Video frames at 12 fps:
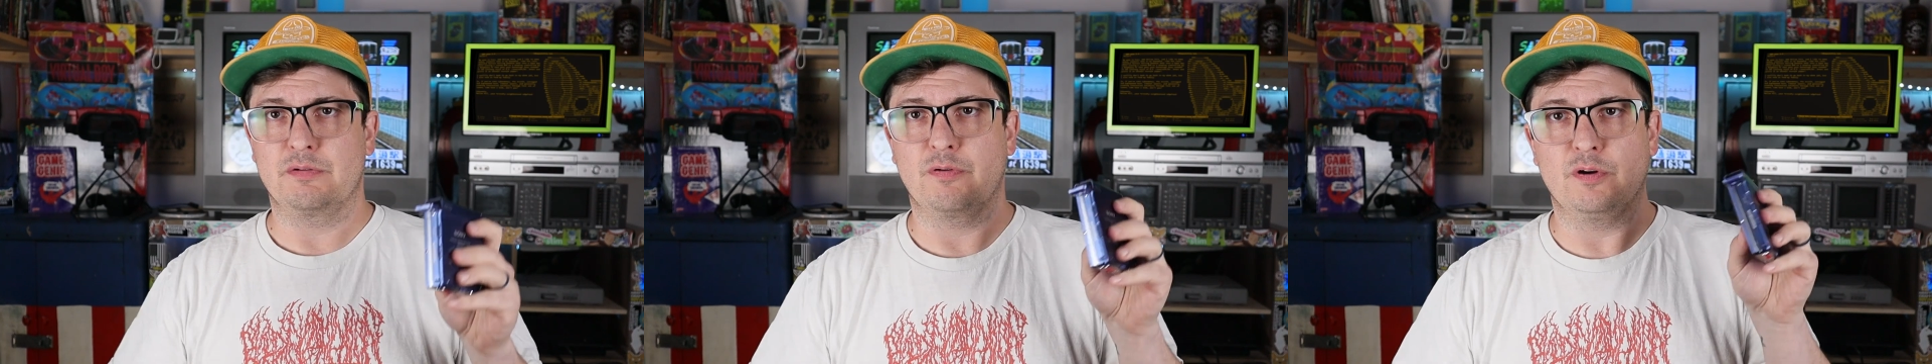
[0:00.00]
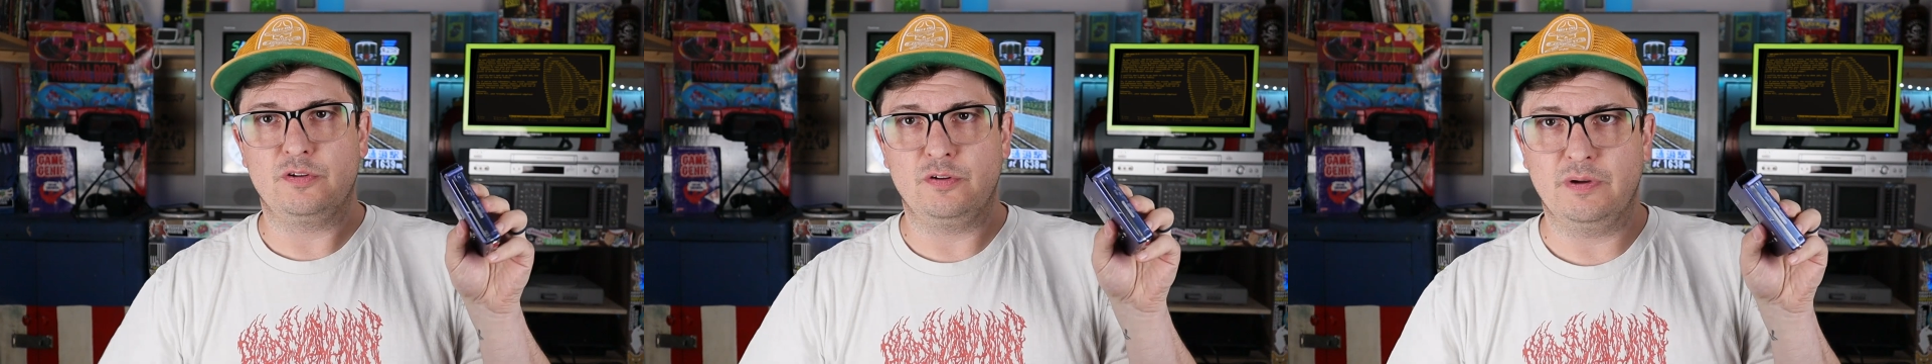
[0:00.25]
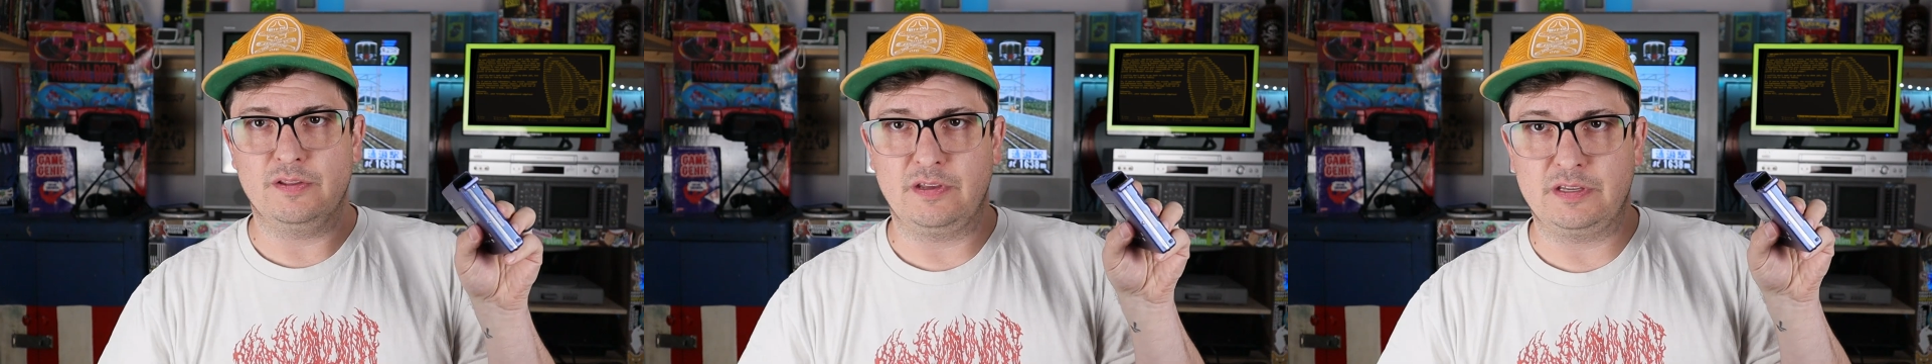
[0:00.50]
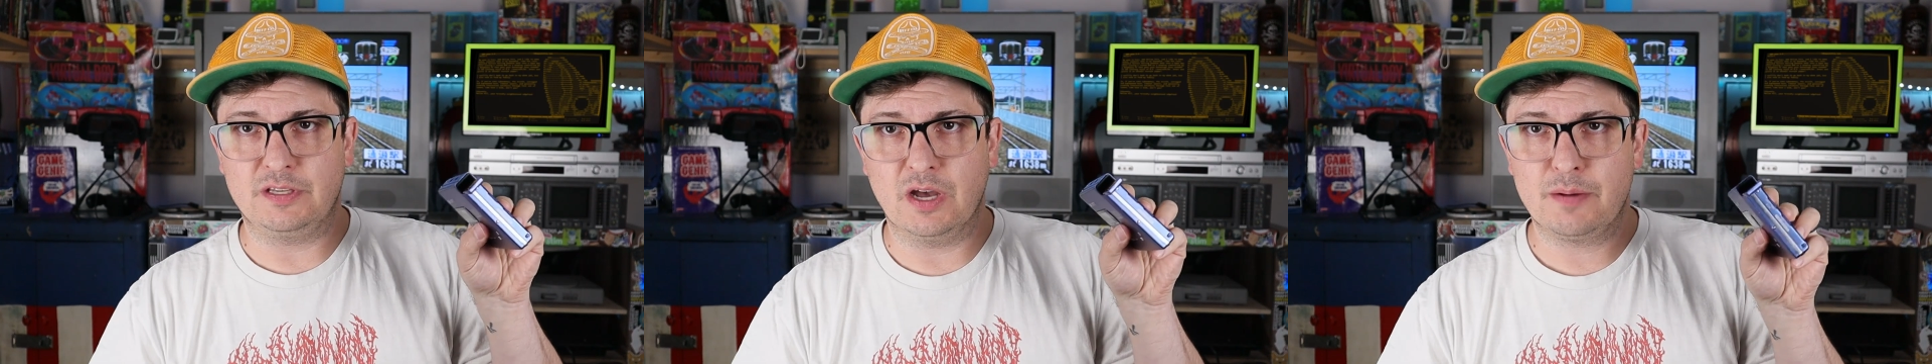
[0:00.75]
referred to as
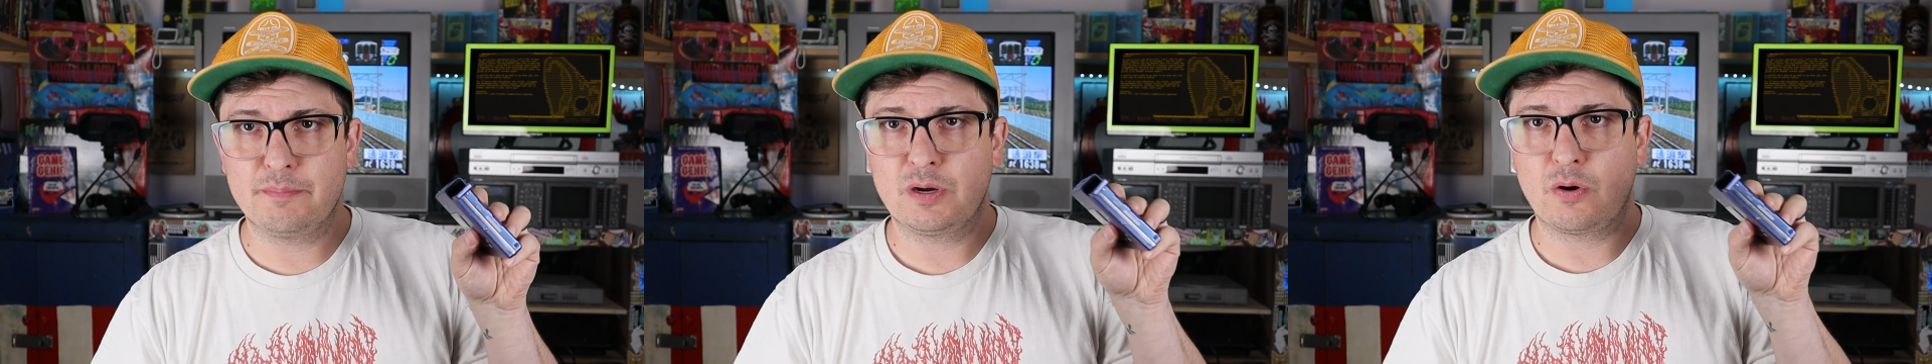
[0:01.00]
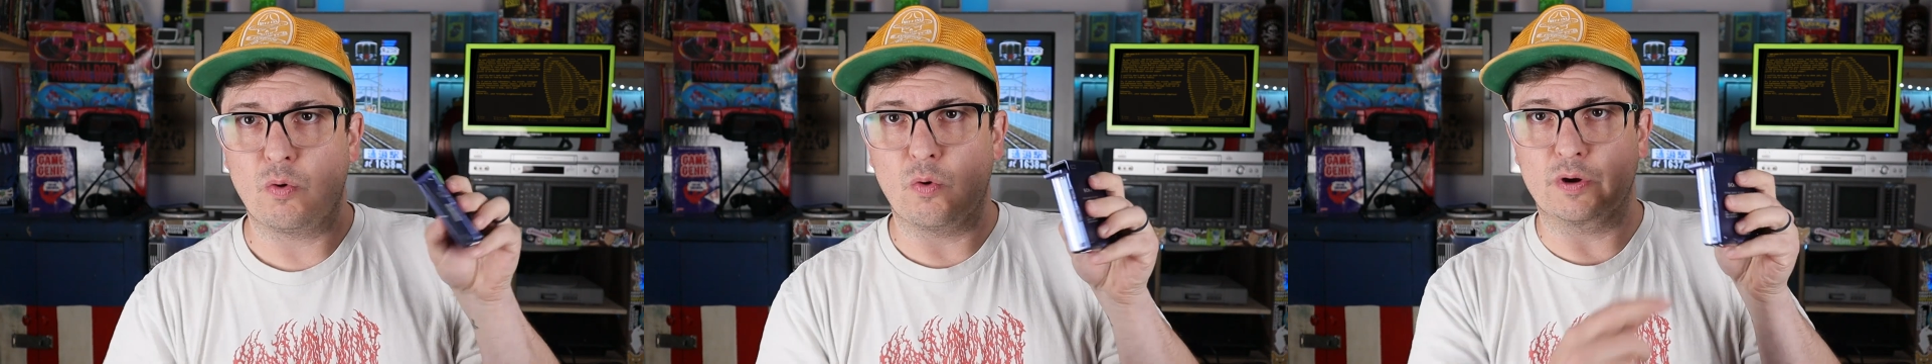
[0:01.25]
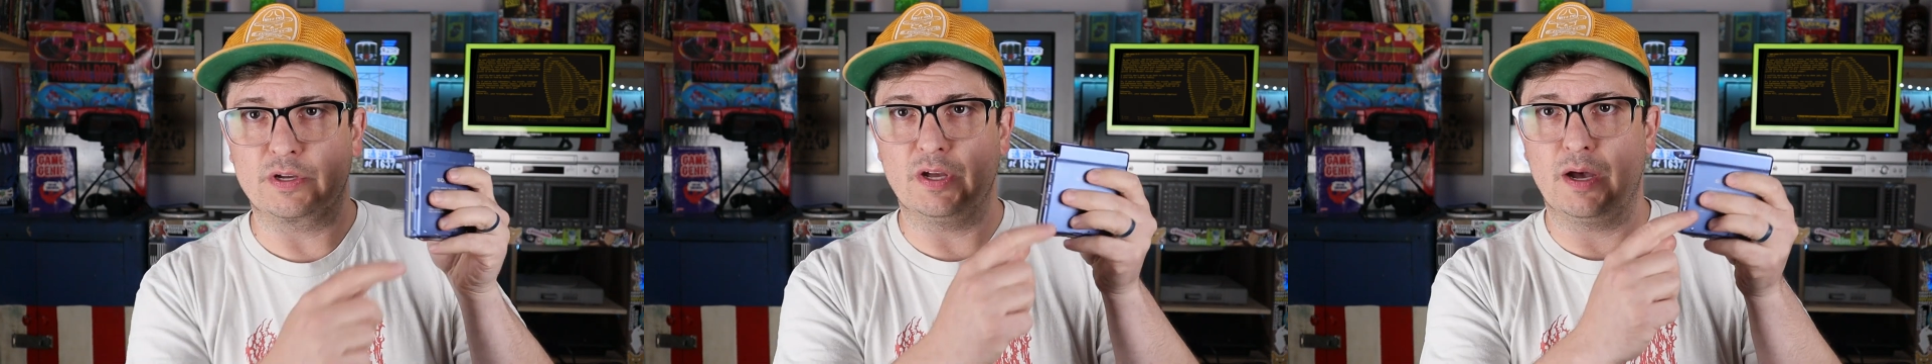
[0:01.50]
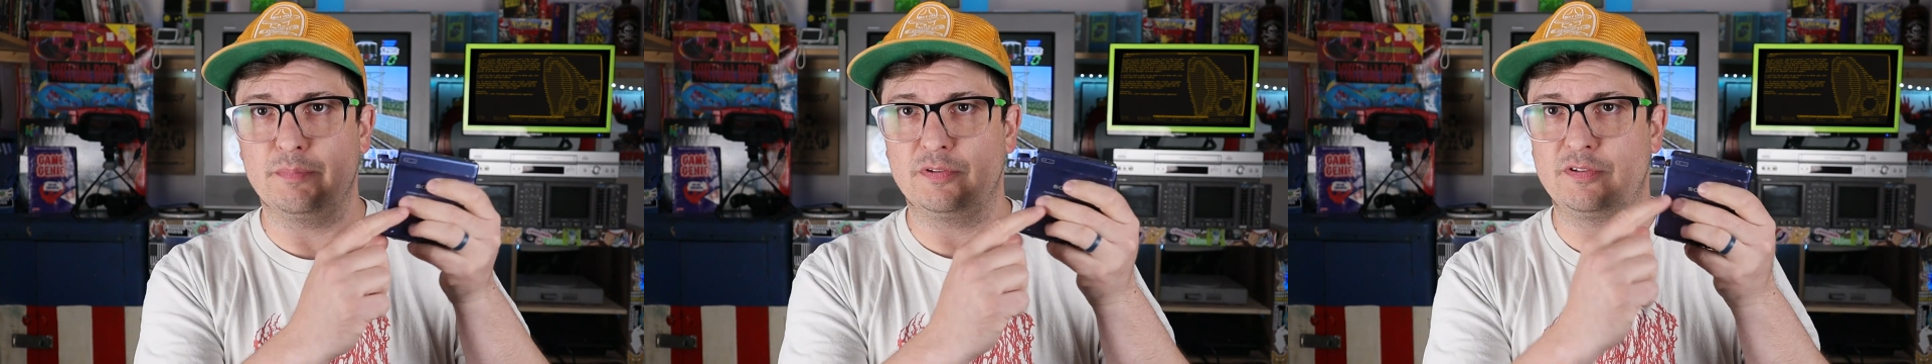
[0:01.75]
a gum or
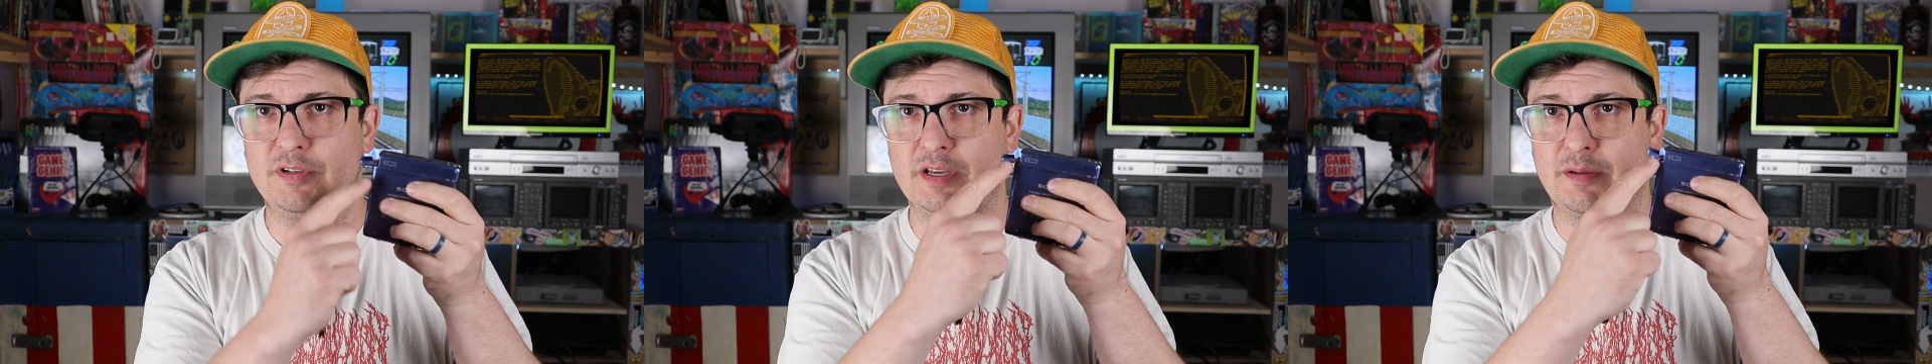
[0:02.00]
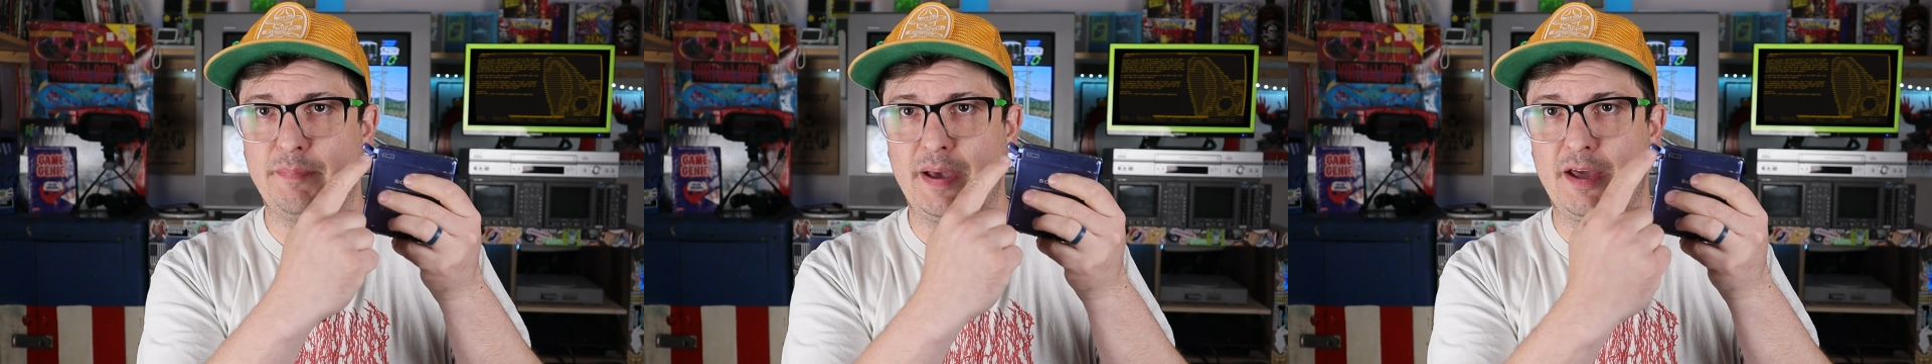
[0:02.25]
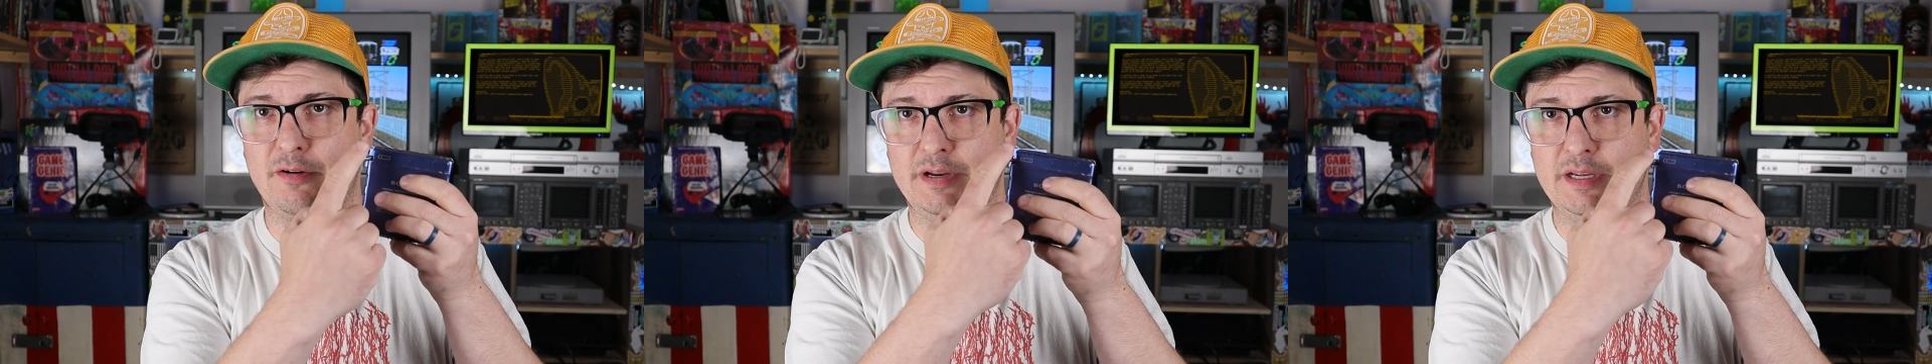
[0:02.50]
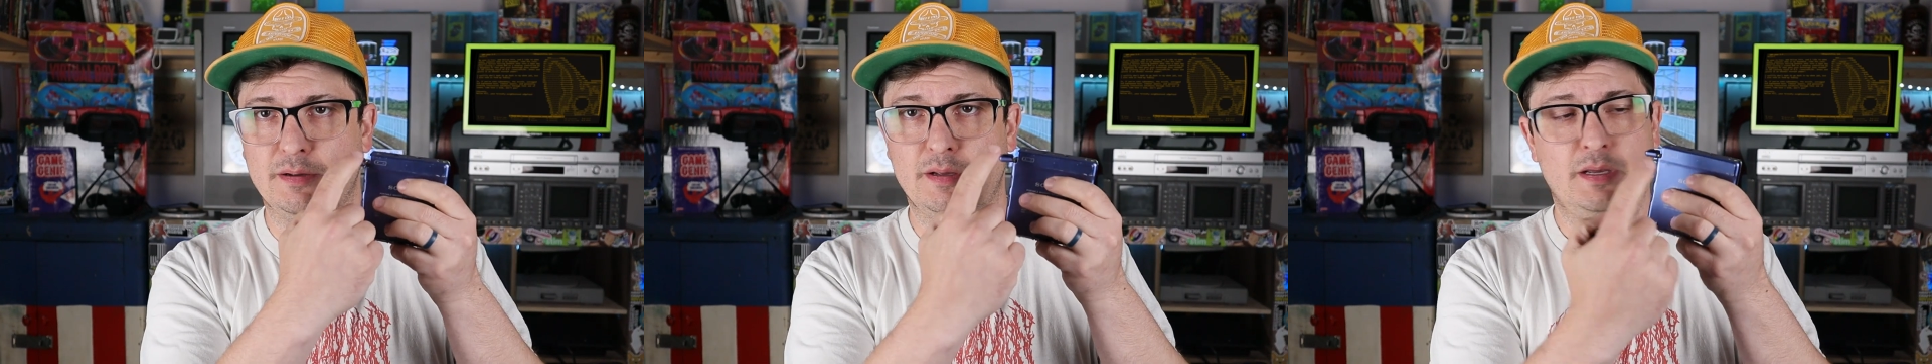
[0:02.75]
gum stick battery,